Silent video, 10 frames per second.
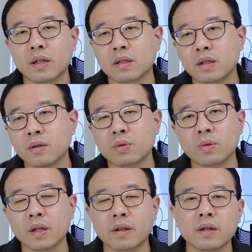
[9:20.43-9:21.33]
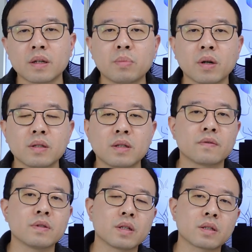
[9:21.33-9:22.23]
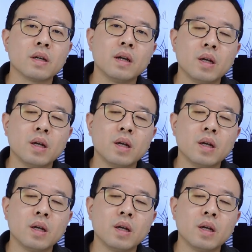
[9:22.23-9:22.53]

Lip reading: There's still 20-30 point differences